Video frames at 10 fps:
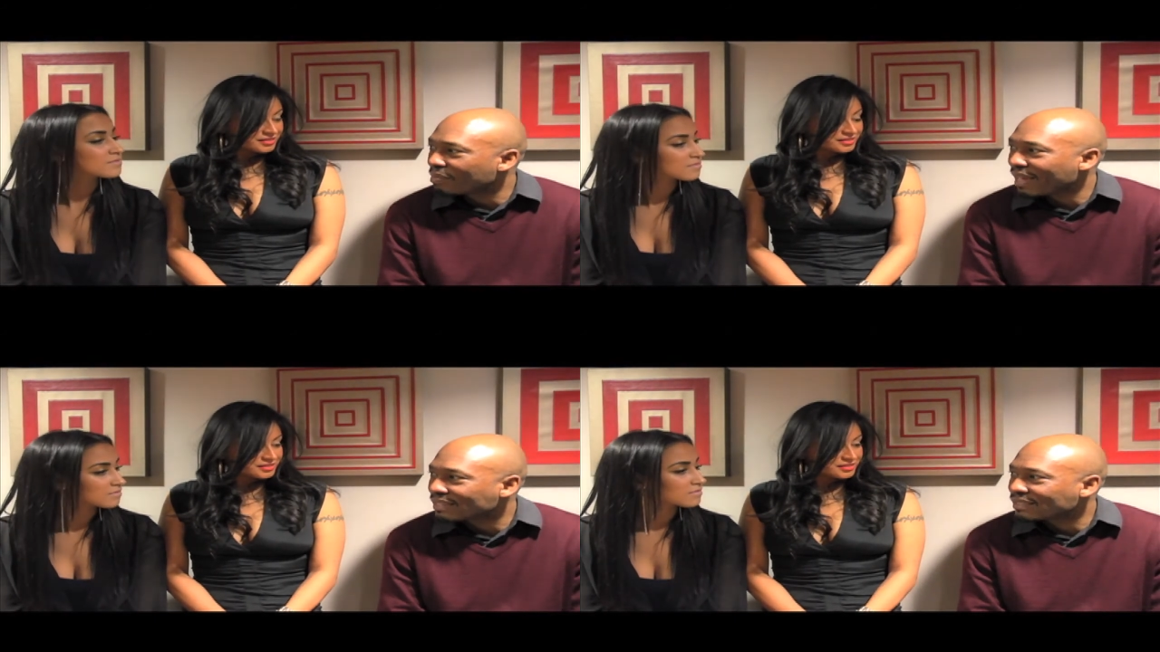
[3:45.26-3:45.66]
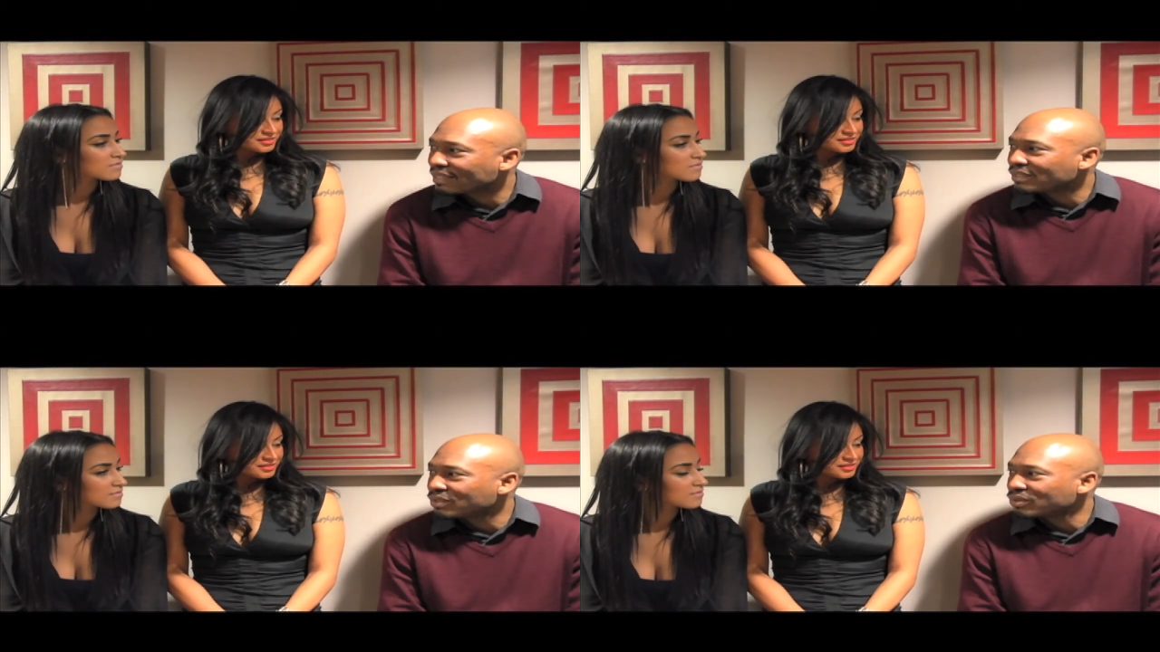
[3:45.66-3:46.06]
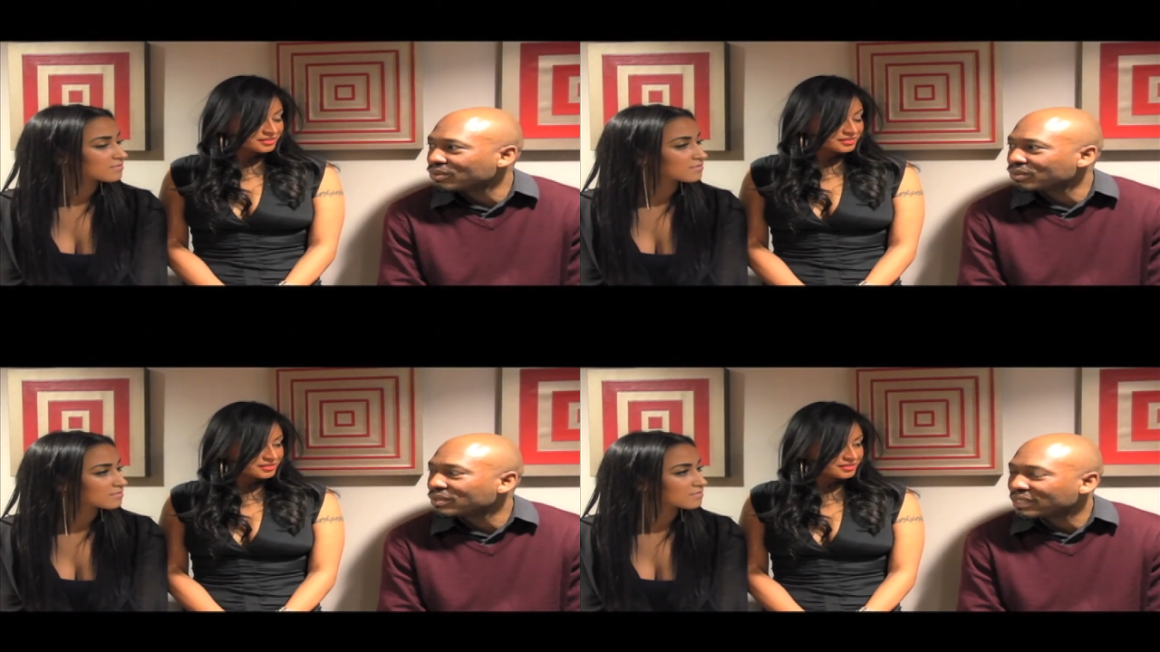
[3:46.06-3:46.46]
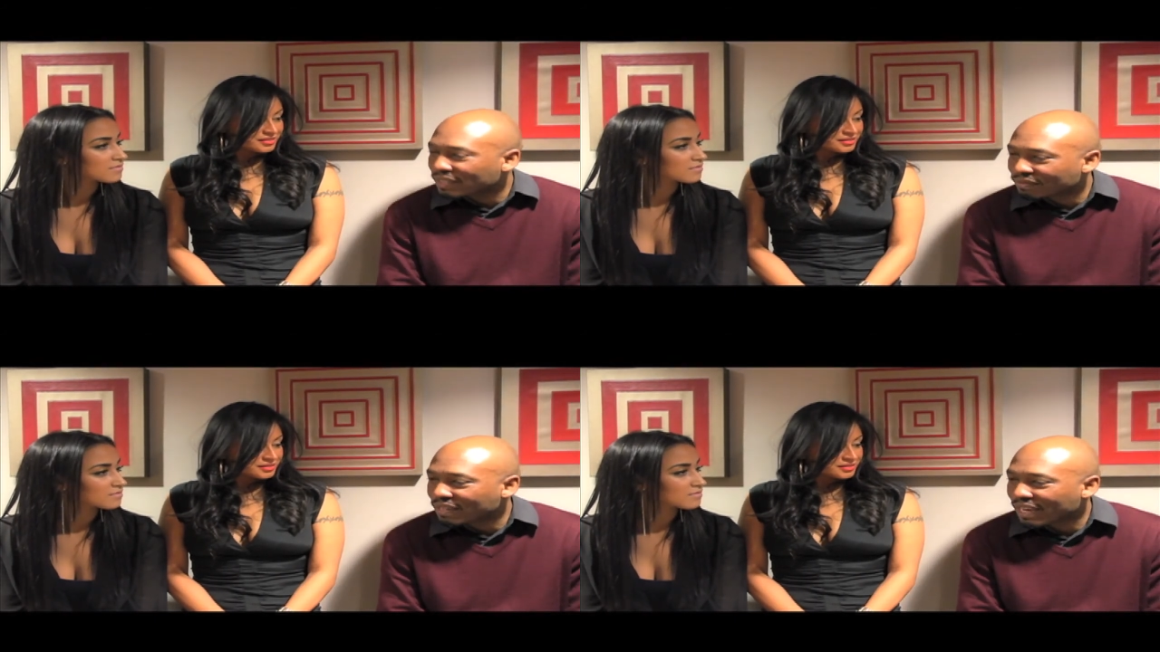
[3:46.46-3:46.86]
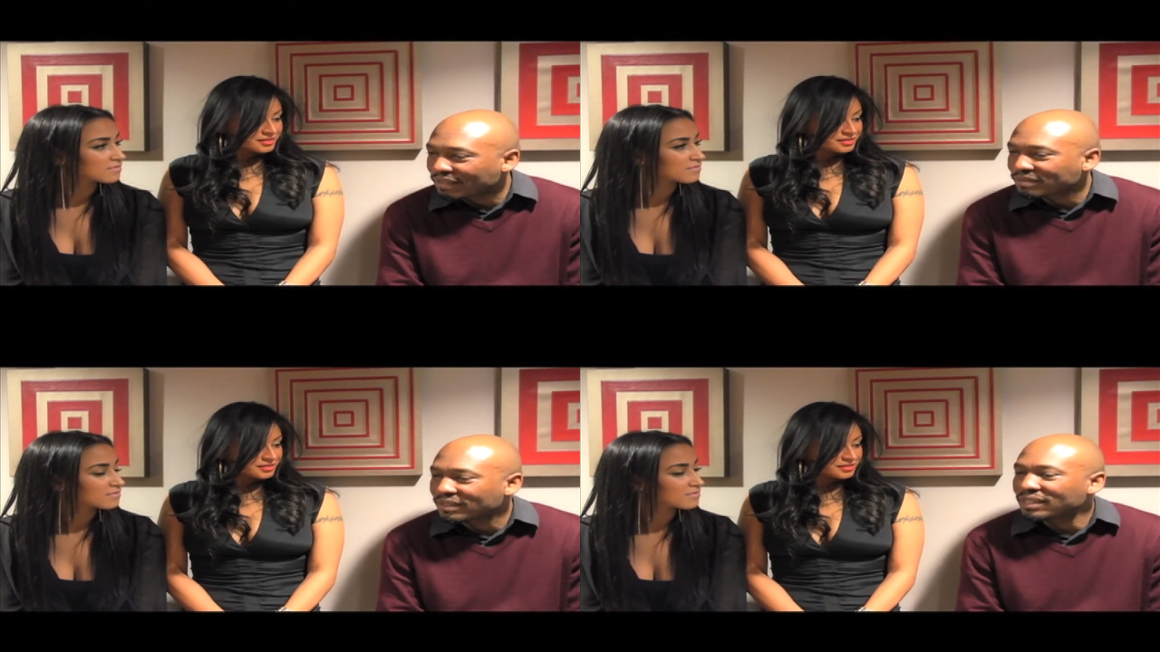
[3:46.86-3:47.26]
Speaker 1: capacity to, to give life,
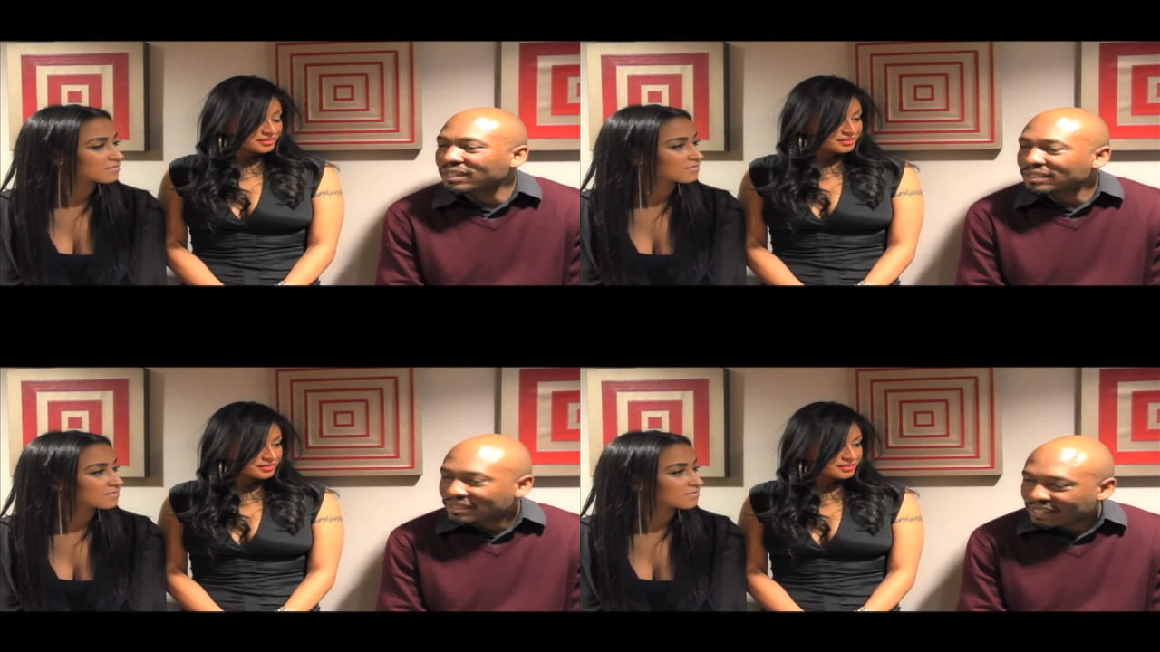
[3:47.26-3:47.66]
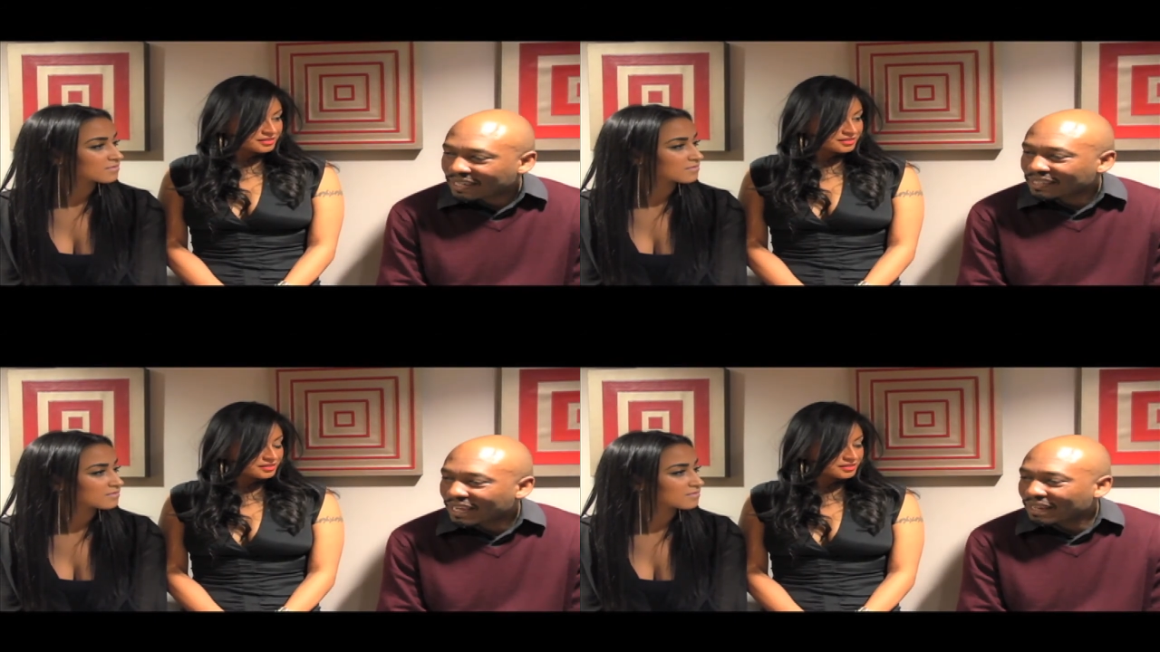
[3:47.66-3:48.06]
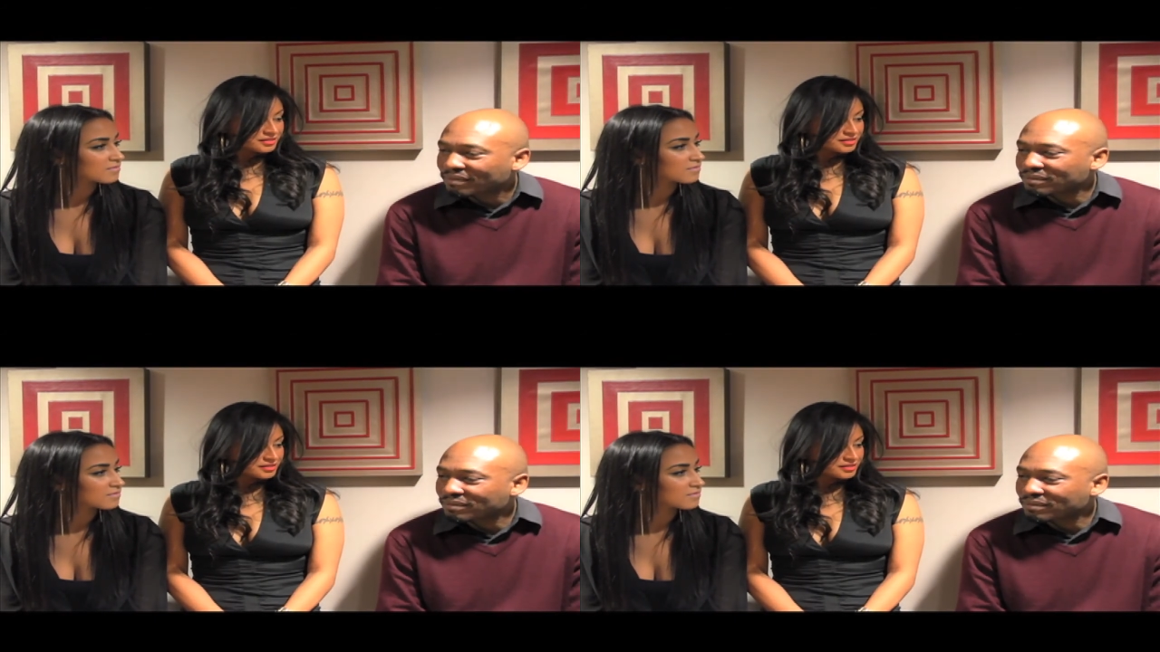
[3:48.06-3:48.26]
to take life,